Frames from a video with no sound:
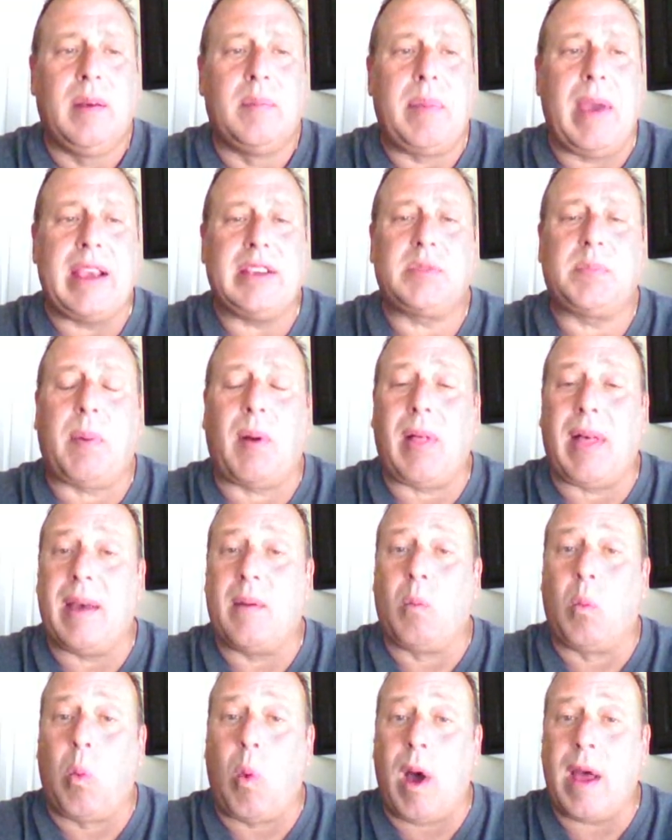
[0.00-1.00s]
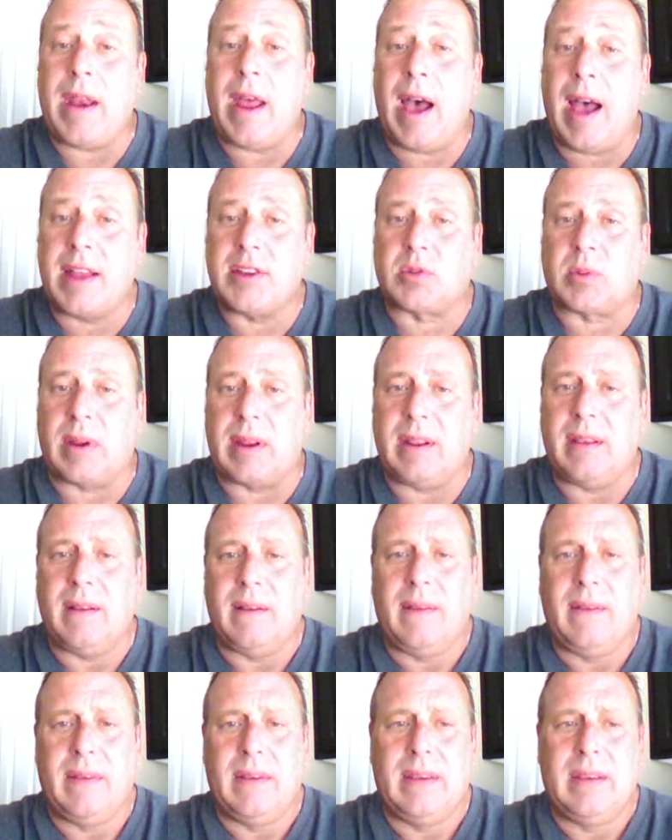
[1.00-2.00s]
Baseball at
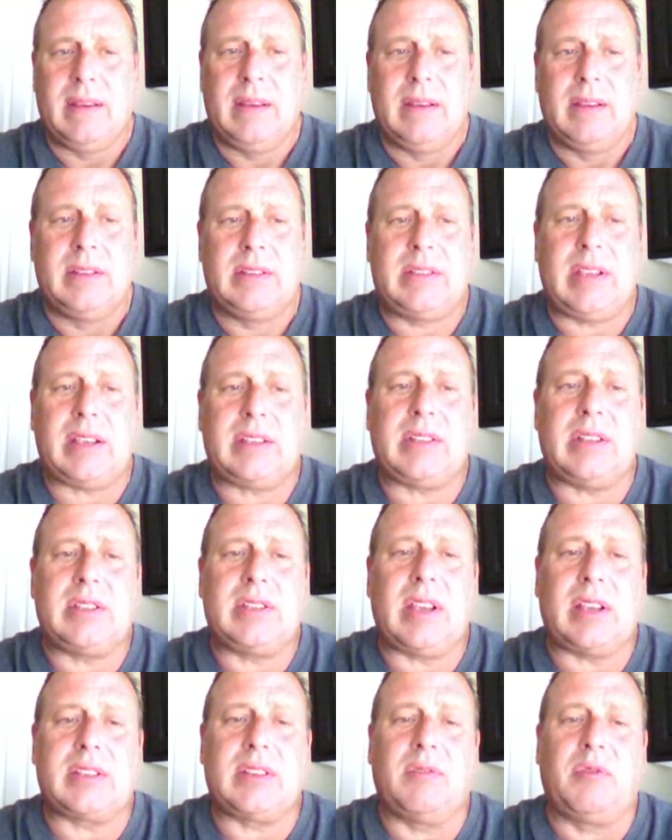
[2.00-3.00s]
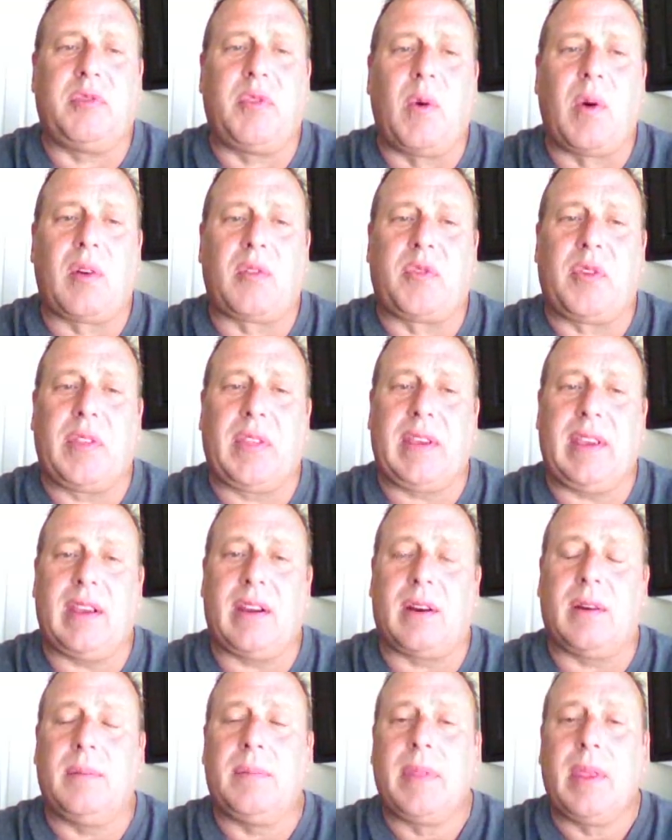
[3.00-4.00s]
166-4 for the
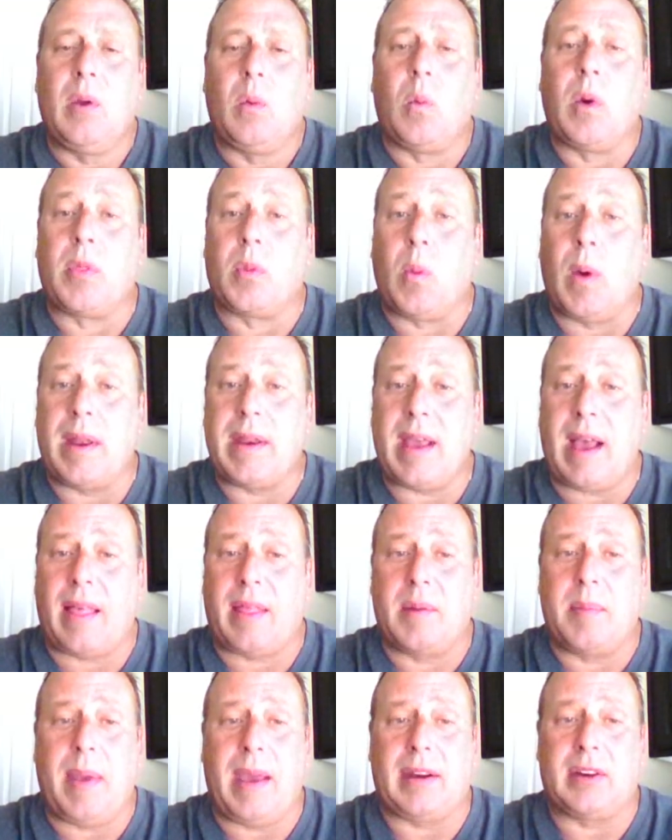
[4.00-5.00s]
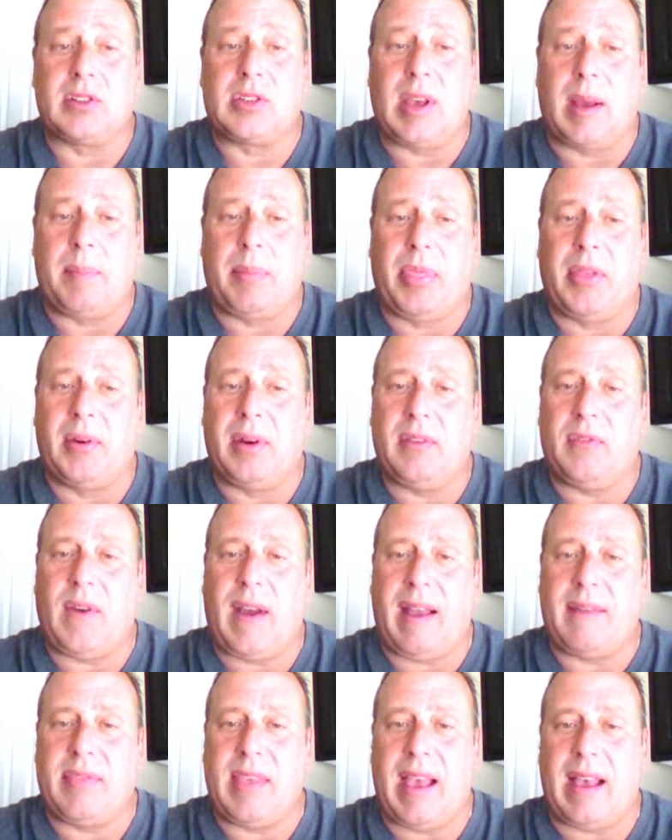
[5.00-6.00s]
year with $1 bettors up,
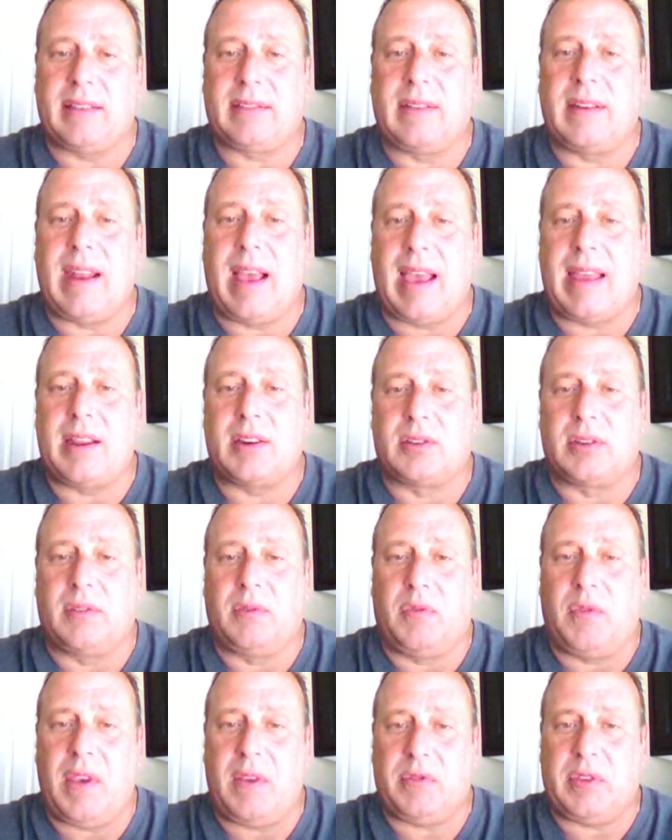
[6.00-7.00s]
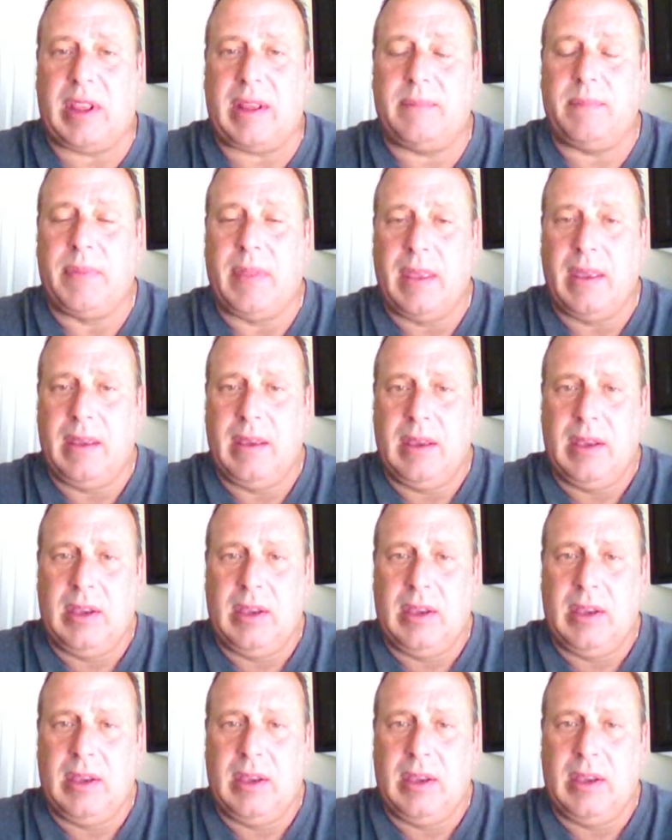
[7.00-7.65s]
$35,950.